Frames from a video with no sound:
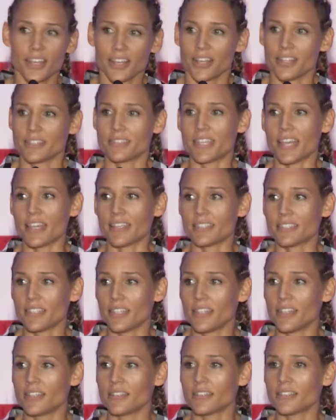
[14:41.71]

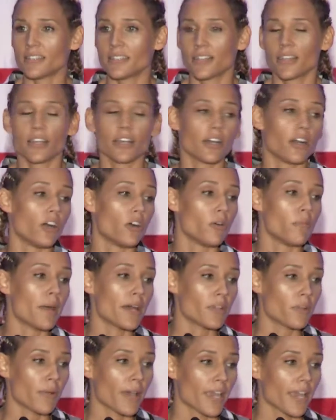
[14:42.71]
Texans. Oh, by
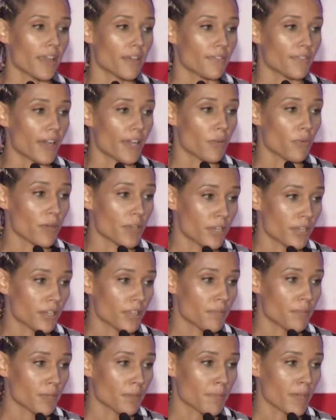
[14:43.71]
the way, if I win an
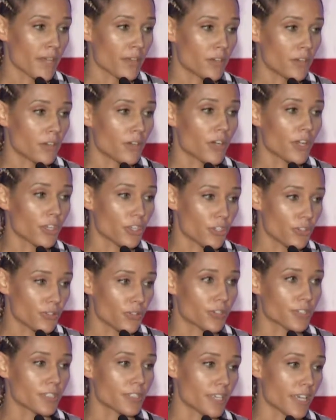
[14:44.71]
Olympic medal, you
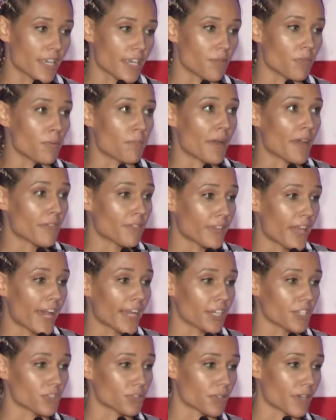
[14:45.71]
are singing when my
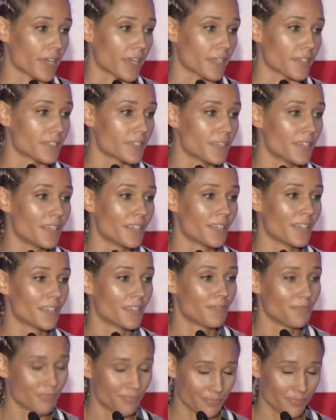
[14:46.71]
flag is raised.
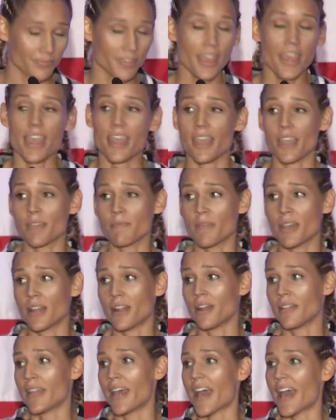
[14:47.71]
Amen
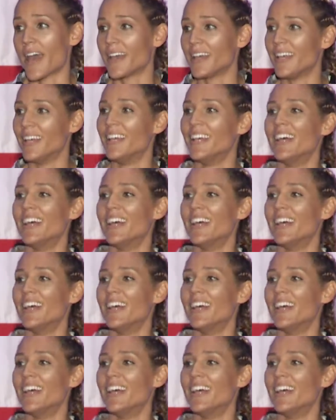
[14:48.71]
on that.